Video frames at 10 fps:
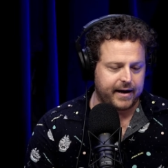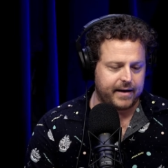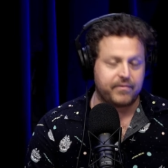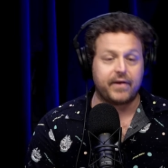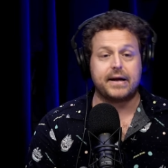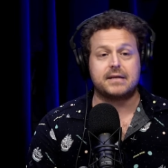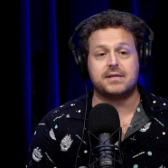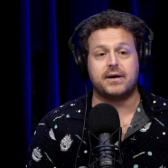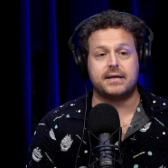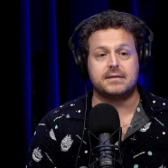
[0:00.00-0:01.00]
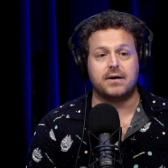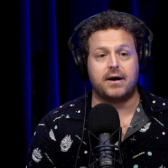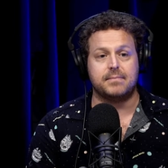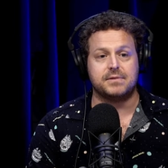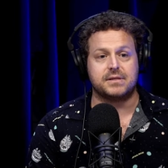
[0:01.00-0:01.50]
very exciting
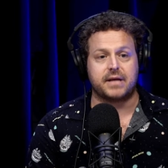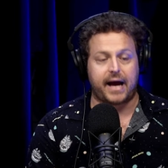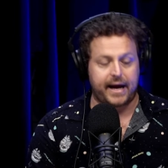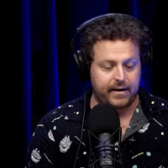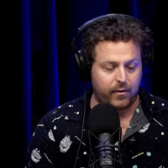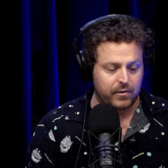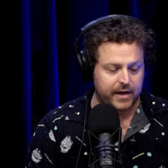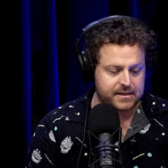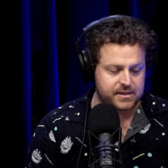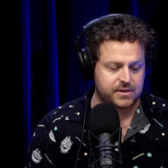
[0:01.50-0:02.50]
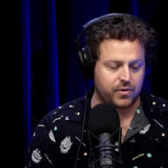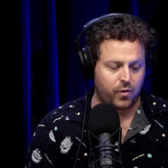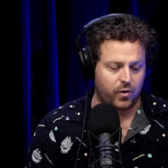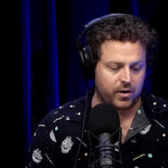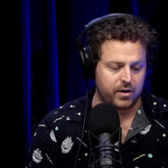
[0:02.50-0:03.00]
times kate let's
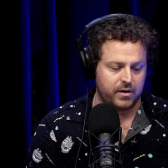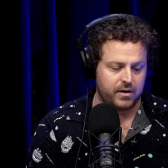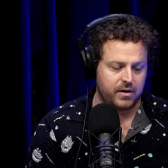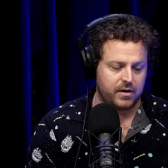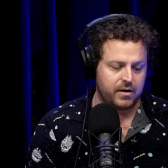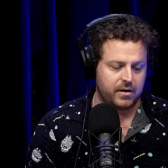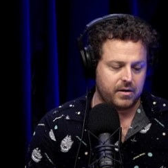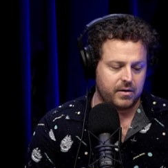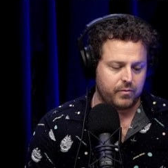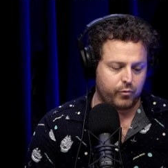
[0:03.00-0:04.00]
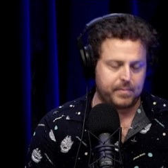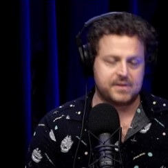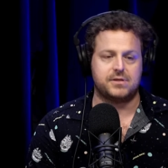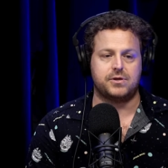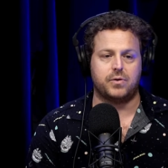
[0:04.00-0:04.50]
talk
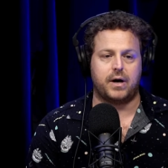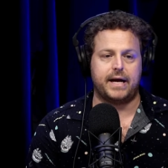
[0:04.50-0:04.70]
women's tour